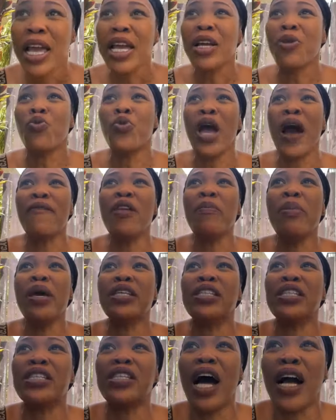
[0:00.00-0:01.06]
We have the
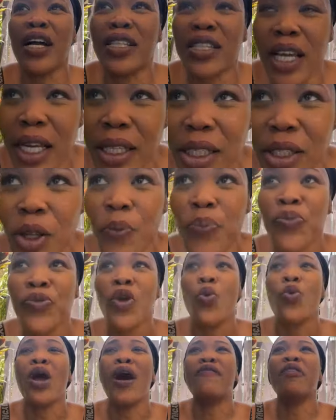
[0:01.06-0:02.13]
best doctors. We
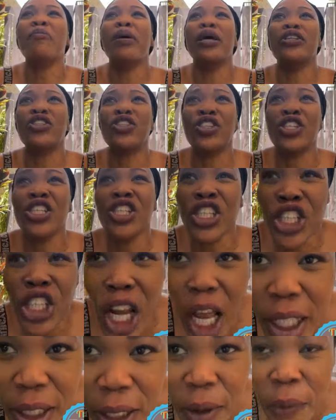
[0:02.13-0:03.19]
have the best
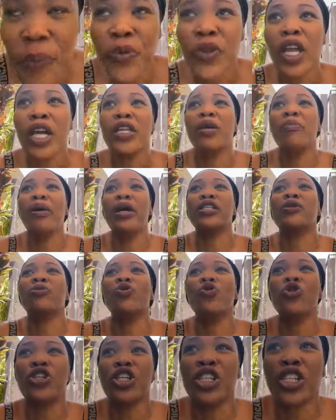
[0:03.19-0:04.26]
teachers, the best
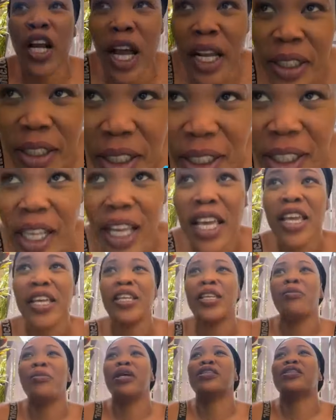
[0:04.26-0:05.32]
musicians, the
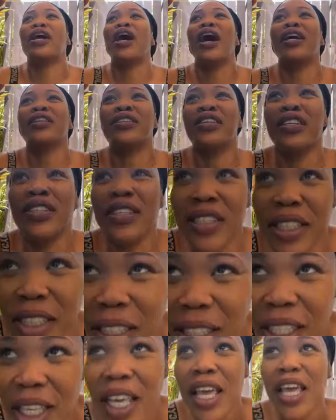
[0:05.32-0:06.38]
best artists,
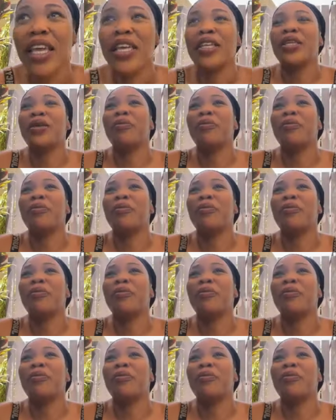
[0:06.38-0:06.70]
the